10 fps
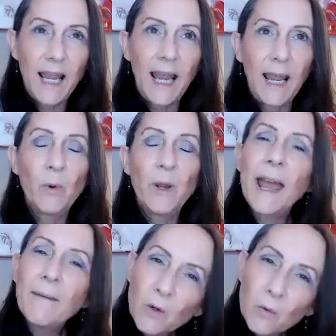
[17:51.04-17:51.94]
And
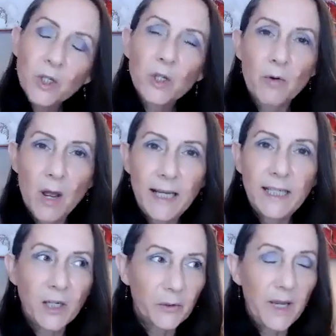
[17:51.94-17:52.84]
whenever we're trying
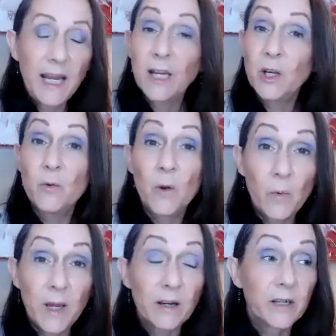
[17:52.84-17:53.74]
to create a new
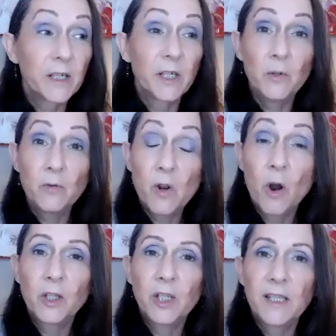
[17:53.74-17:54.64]
awareness, a new
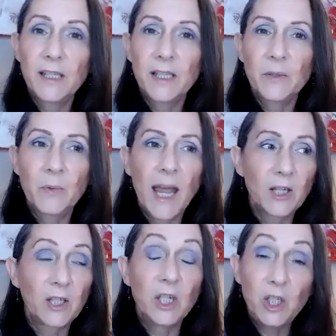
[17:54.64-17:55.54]
consciousness, we
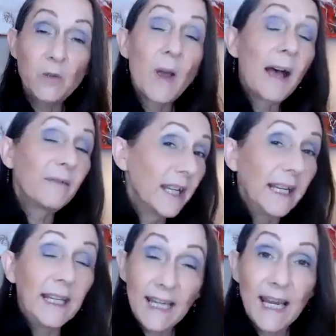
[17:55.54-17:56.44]
actually do have to
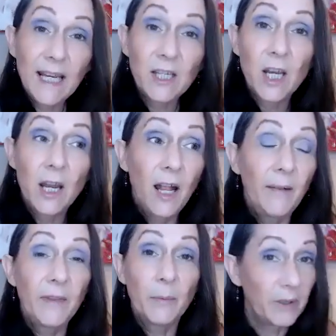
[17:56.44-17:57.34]
engage
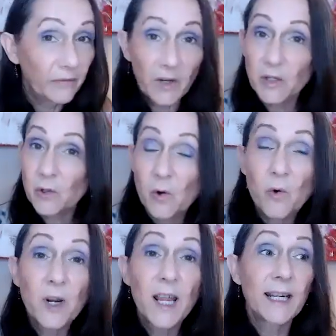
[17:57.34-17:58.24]
the prefrontal
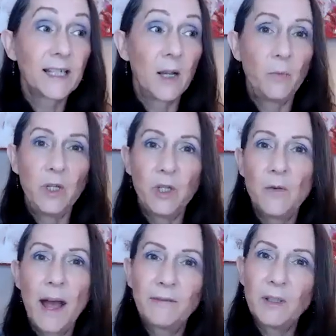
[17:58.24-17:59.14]
cortex, and we do
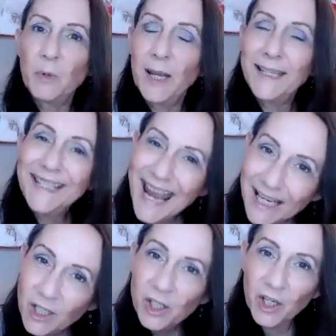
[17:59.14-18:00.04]
have to put
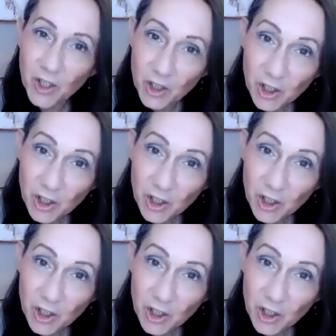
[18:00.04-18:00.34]
attention